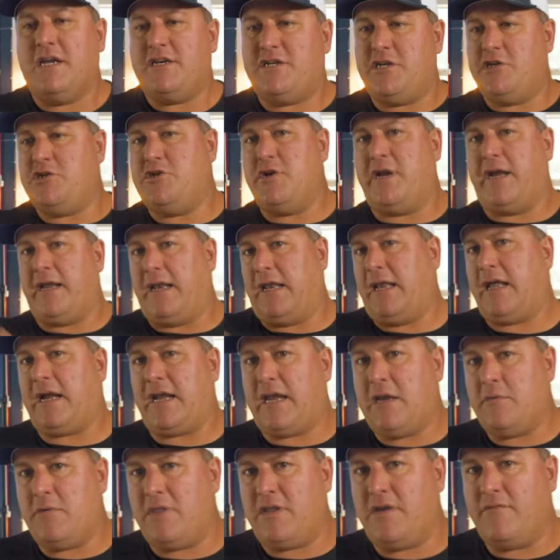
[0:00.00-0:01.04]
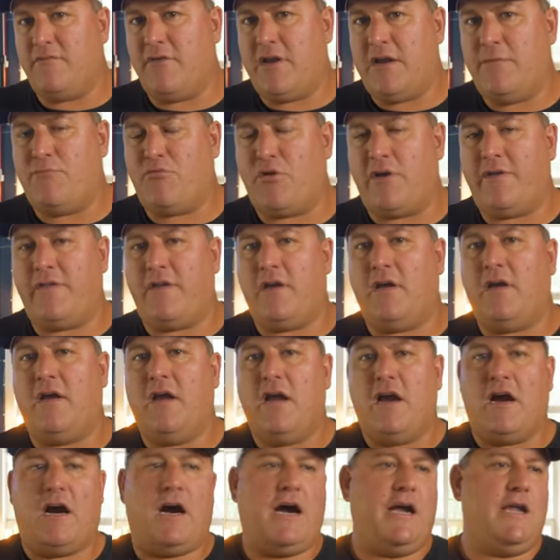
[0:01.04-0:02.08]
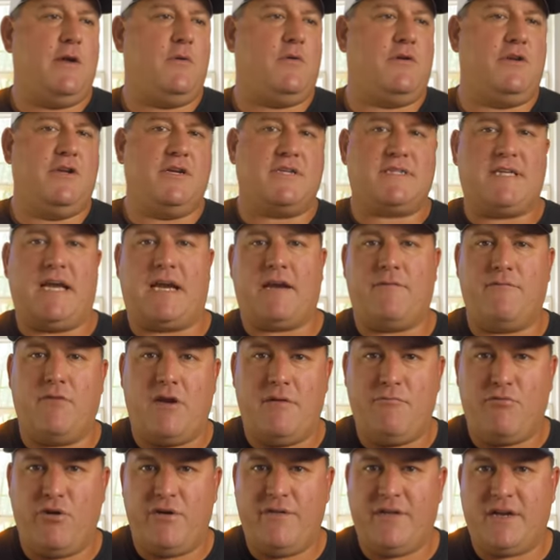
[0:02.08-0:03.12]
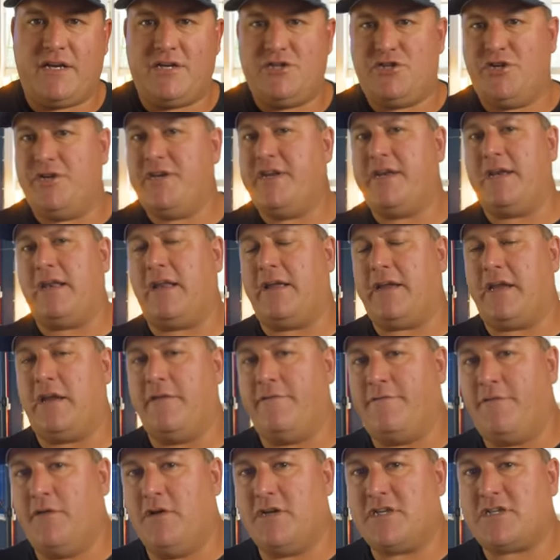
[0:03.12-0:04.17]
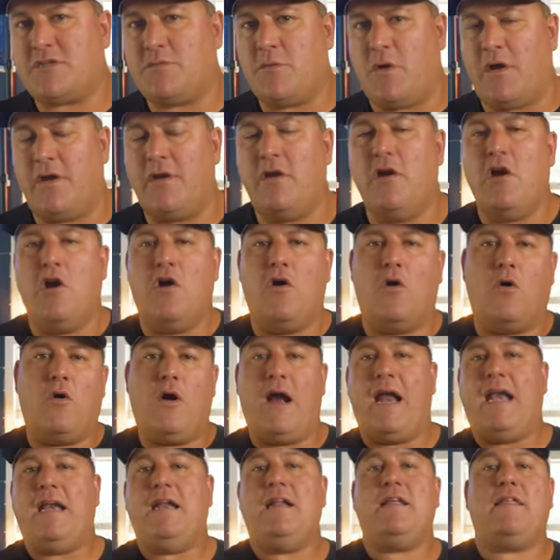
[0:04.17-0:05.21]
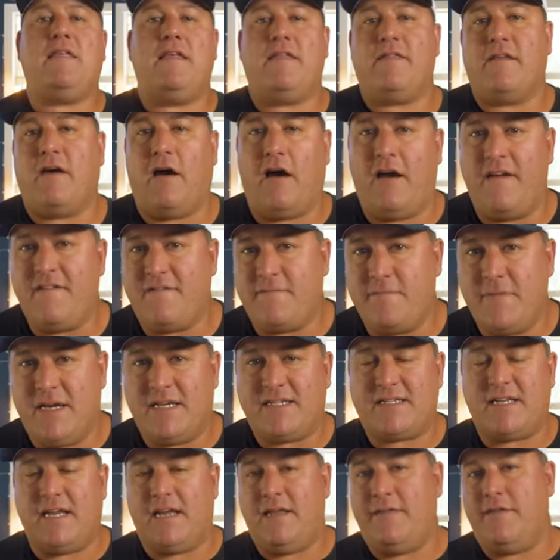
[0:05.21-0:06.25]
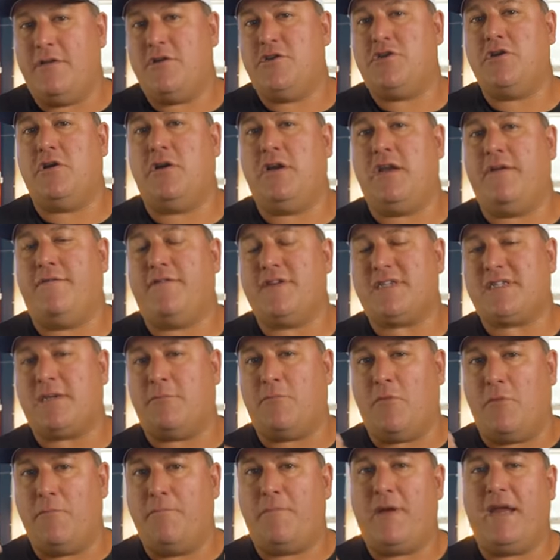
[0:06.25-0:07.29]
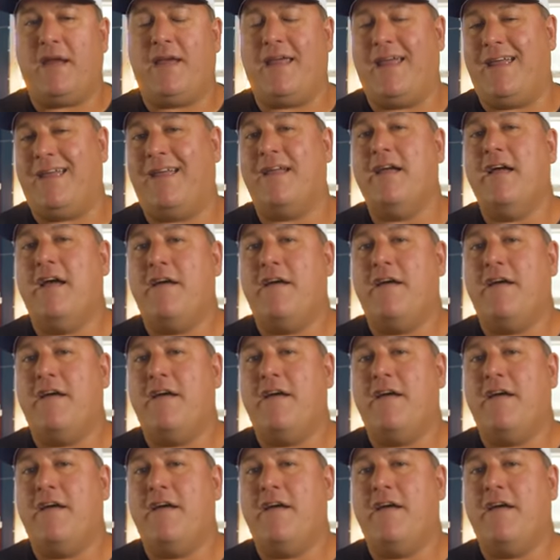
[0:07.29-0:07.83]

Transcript: Did you get lucky with your rebreather? Are you on your second rebreather because you didn't like your first one? Or anything that I've missed in the journey for someone picking